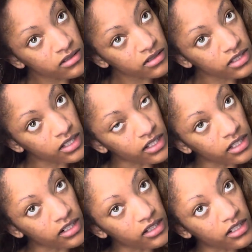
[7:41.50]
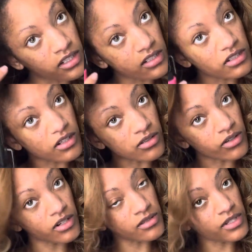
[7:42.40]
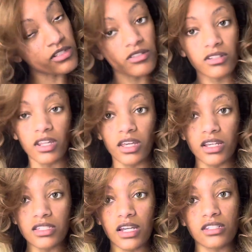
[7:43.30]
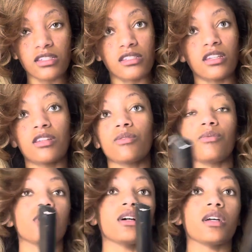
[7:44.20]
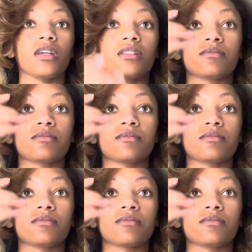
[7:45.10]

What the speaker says: Because I literally don't know what I was about to do today. Because I just didn't want,